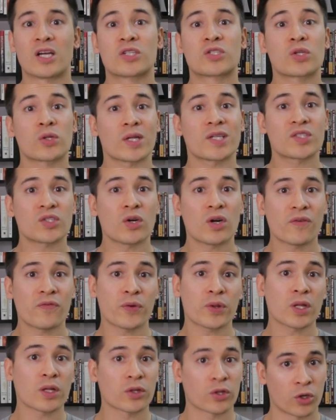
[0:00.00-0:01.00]
So let's start off
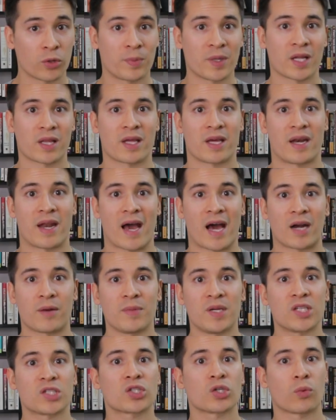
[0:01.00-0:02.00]
with a little bit of the
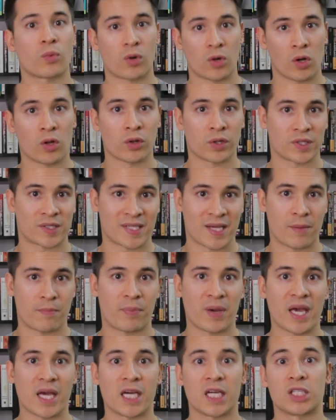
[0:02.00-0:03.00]
anatomy so we're all on the same
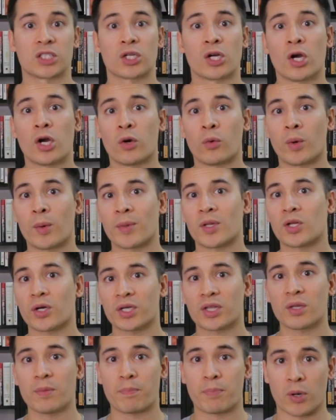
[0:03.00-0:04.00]
page. When we
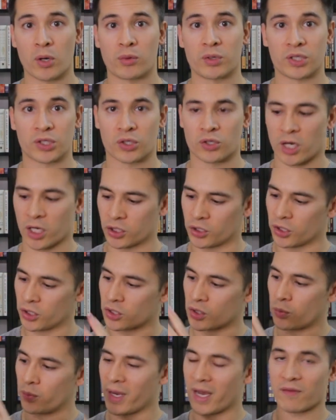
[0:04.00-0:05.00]
look at the bony
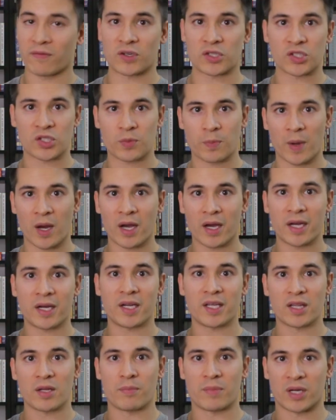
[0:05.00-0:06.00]
structures, we have our
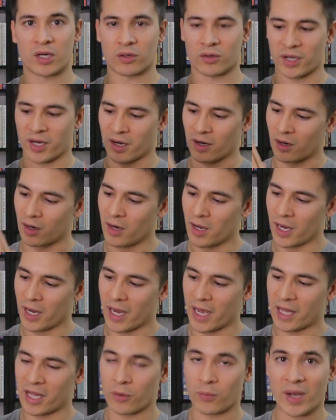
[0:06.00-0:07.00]
spine in the middle here,
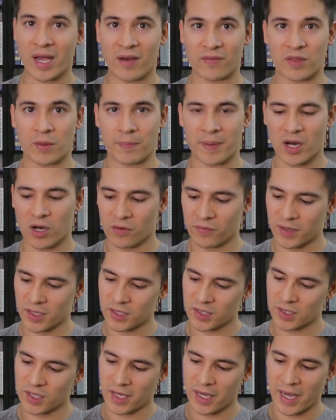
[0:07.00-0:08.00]
and then we have the
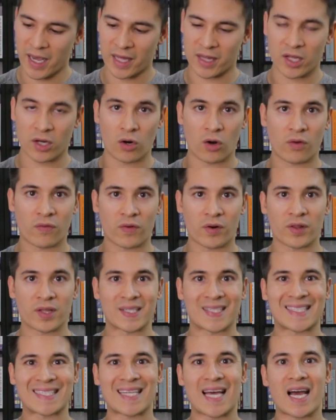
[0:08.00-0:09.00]
pelvis, and then over on
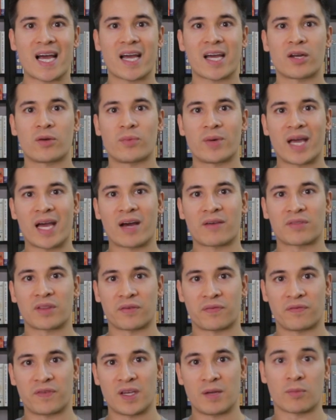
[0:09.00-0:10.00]
the side we have
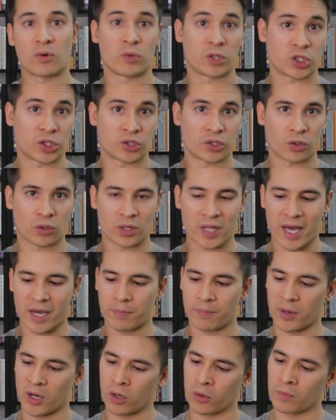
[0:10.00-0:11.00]
the femur, which is your
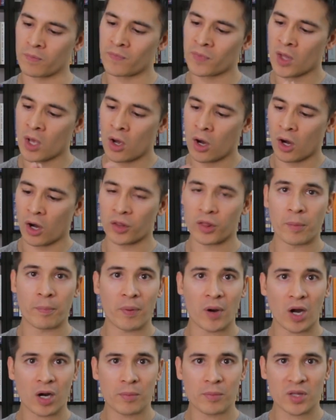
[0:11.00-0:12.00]
leg bone. On the
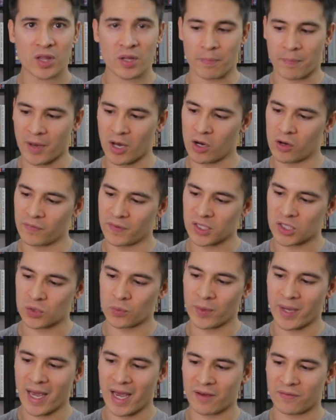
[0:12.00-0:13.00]
bottom of the
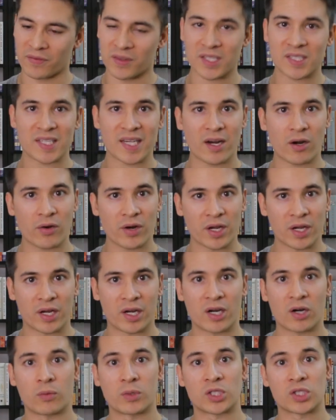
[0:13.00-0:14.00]
pelvis, we have this area
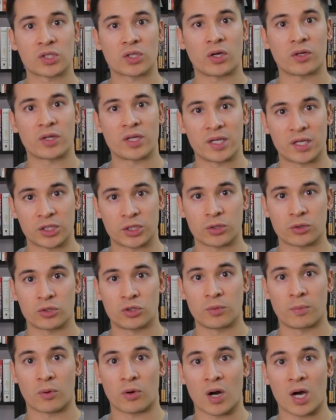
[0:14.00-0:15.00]
here, which is called the ischial
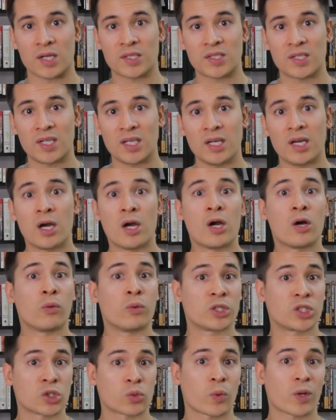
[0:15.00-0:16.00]
tuberosity,
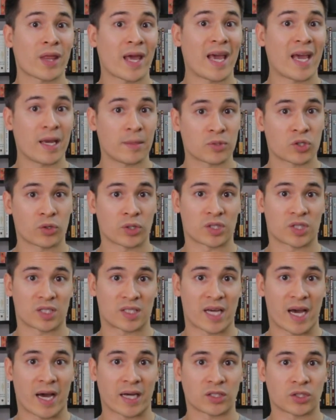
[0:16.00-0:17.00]
which is where the hamstrings
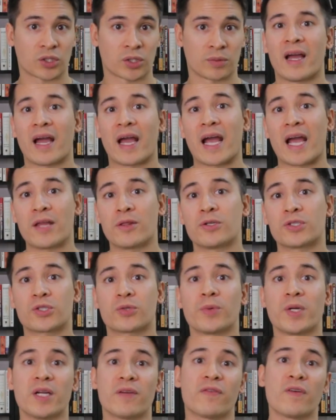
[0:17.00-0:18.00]
attach. And there's
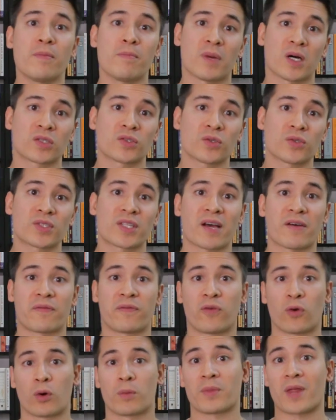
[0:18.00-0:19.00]
three different muscles
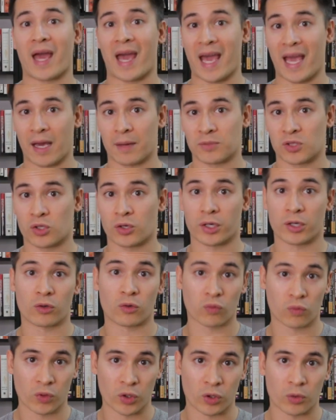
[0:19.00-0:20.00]
that form the hamstring
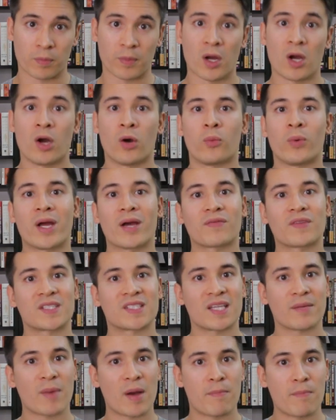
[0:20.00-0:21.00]
group. We have the
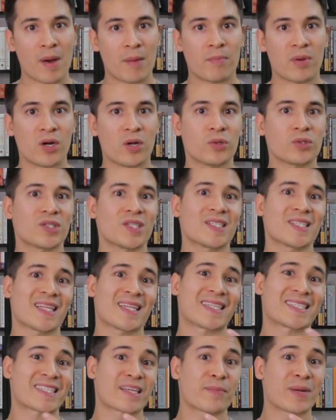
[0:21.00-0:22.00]
semimembranosus
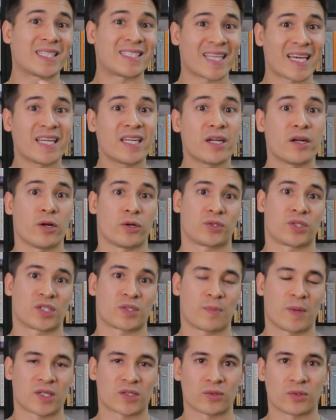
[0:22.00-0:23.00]
and the
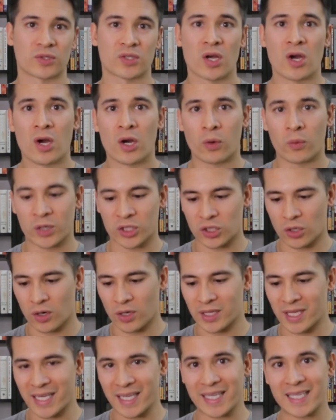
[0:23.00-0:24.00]
semitendinosus muscles, which are
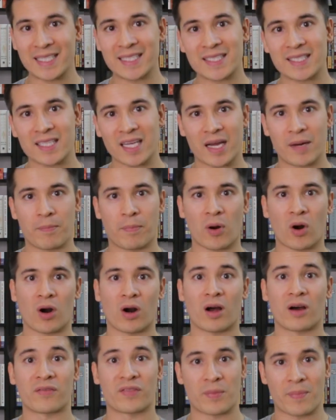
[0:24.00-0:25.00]
on the inside
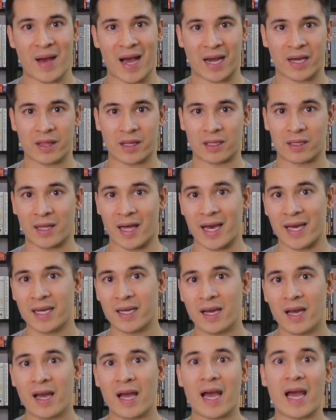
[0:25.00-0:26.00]
part of the back of the
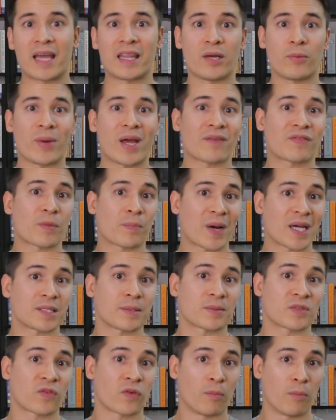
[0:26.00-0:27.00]
leg, and then we have the
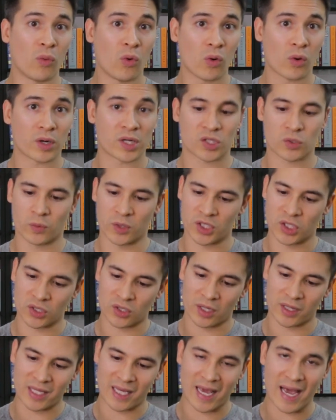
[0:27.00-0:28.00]
biceps femoris, which is
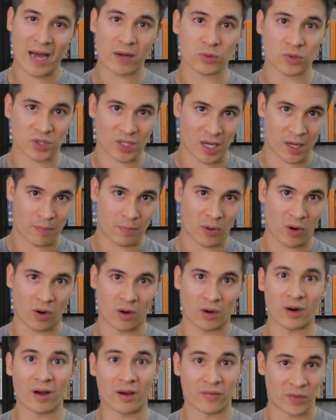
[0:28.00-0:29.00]
on the outside
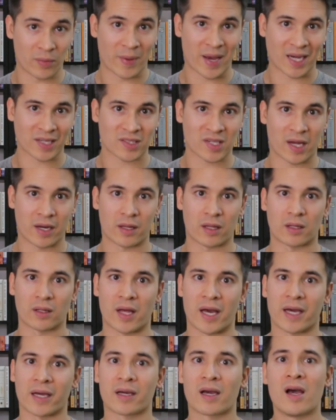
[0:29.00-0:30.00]
part of the back side of the
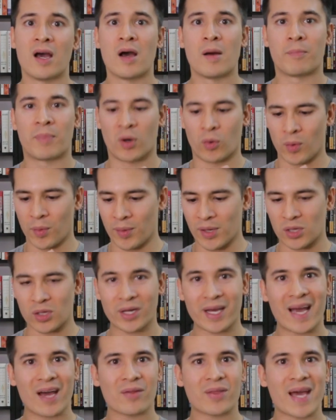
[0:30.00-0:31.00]
leg. But when we
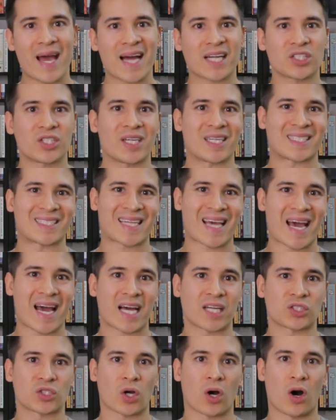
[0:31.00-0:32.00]
look at how they actually
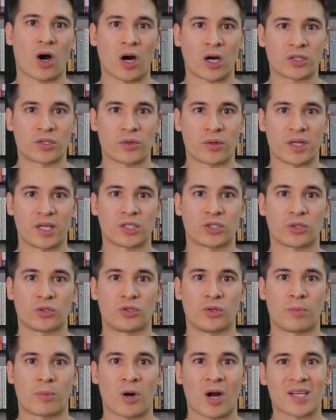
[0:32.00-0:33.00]
attach onto the ischial
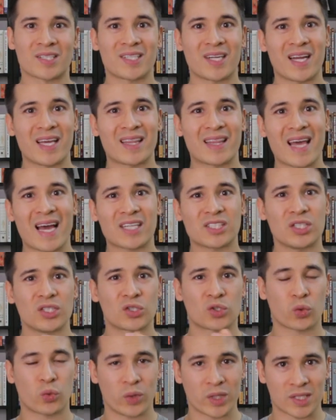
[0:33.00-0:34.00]
tuberosity, they actually
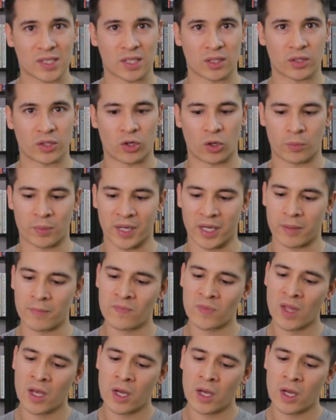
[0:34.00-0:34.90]
twist a little bit.